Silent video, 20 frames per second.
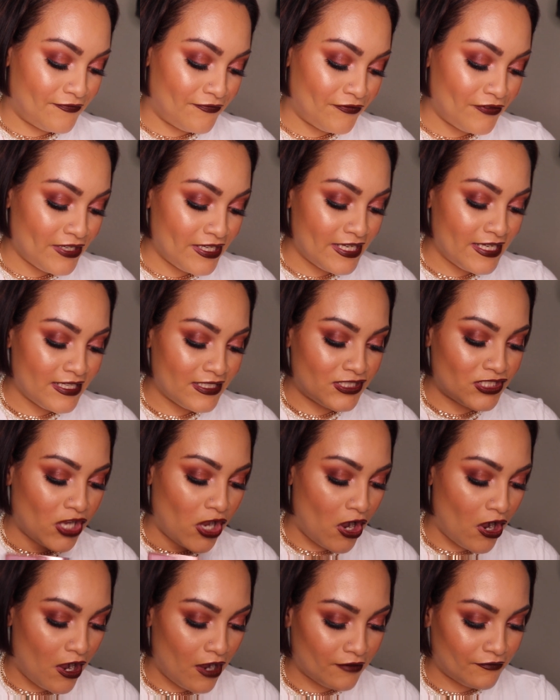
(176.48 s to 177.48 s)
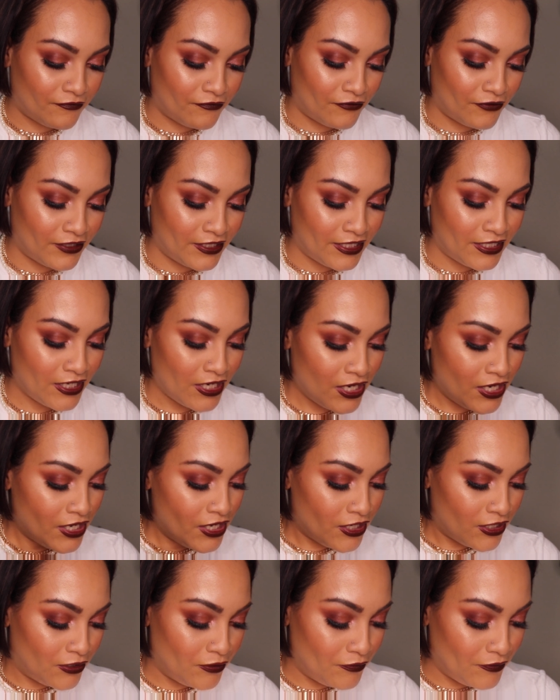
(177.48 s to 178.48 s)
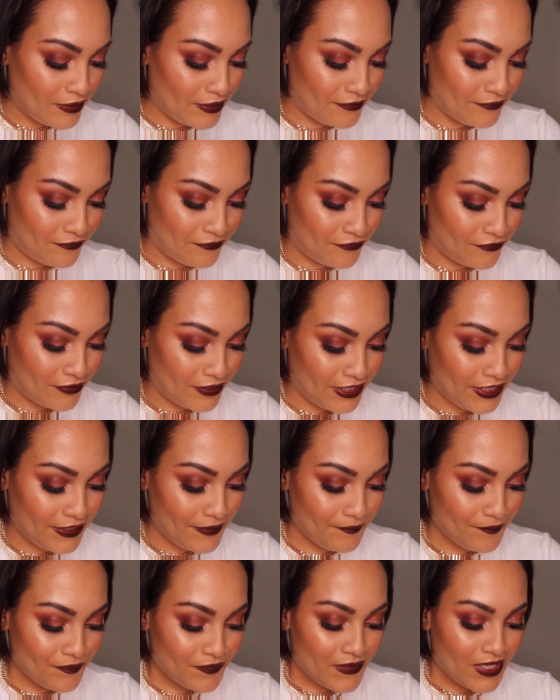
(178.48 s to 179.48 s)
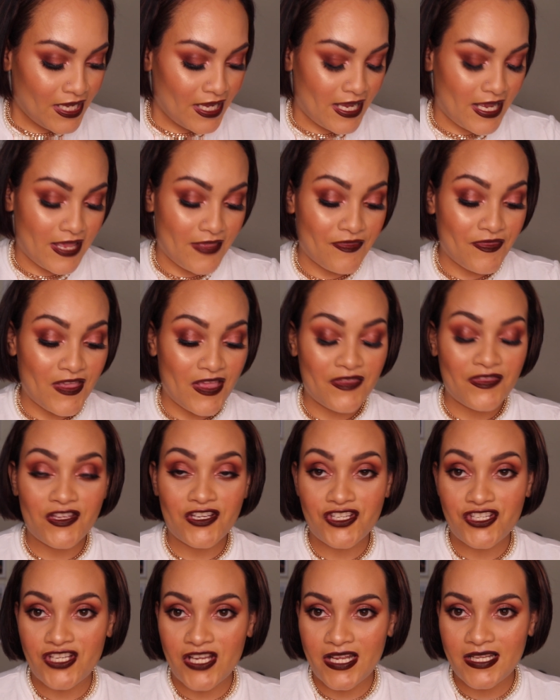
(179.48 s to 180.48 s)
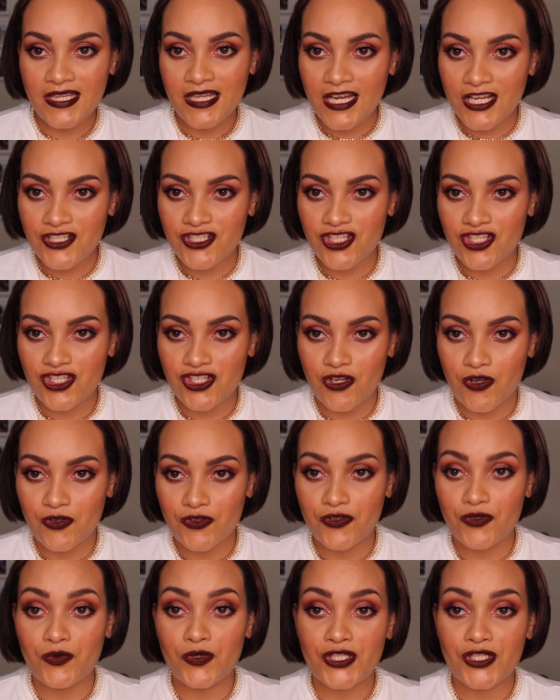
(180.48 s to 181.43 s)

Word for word: free, talc free gluten free and then the shade that I just showed you